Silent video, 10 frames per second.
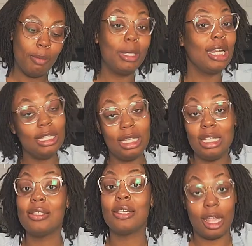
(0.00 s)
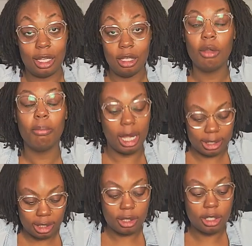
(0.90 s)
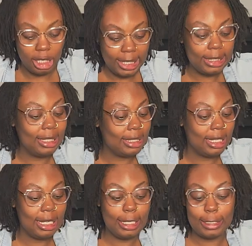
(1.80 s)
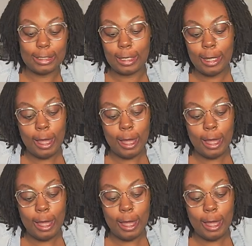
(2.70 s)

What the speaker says: But I need to eat tonight pasta. This is